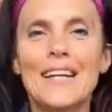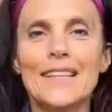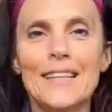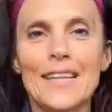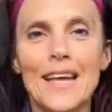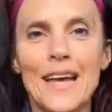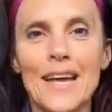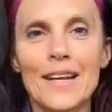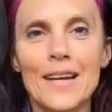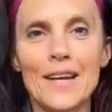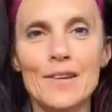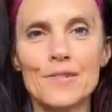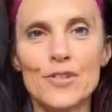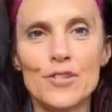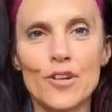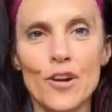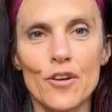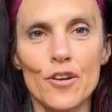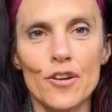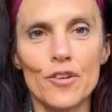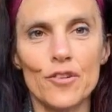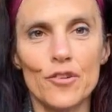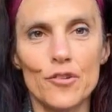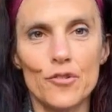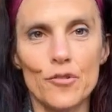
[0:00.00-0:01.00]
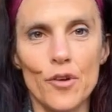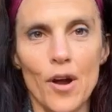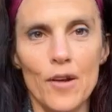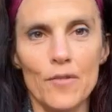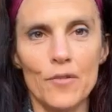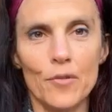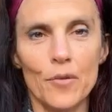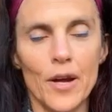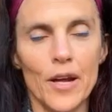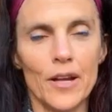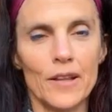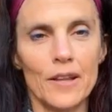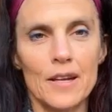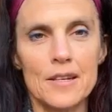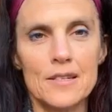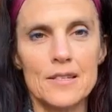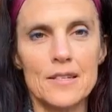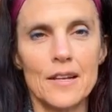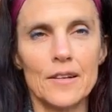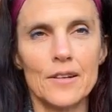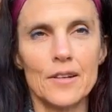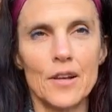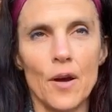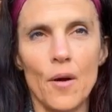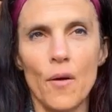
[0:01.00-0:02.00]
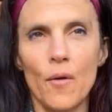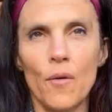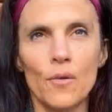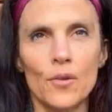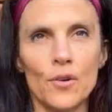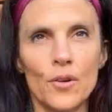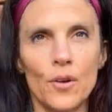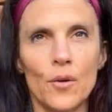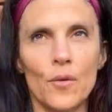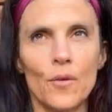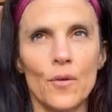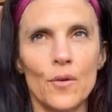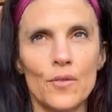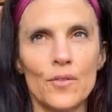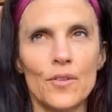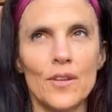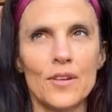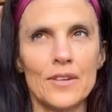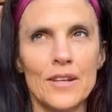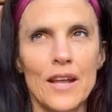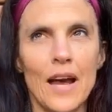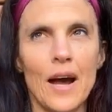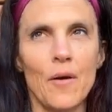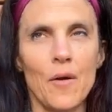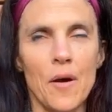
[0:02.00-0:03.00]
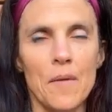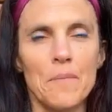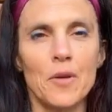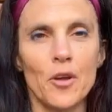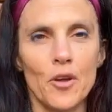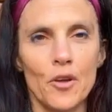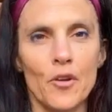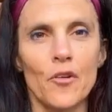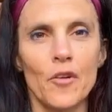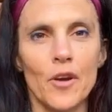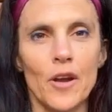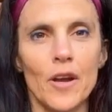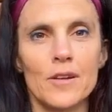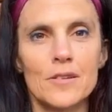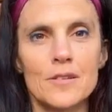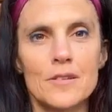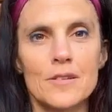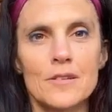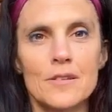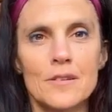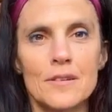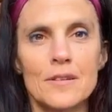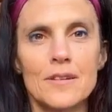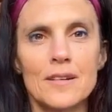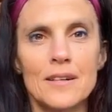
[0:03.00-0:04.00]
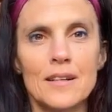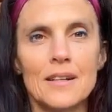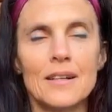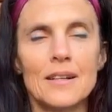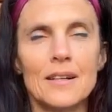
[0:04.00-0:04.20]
And then I was starting to drive away, and I said, no, but now I'm curious.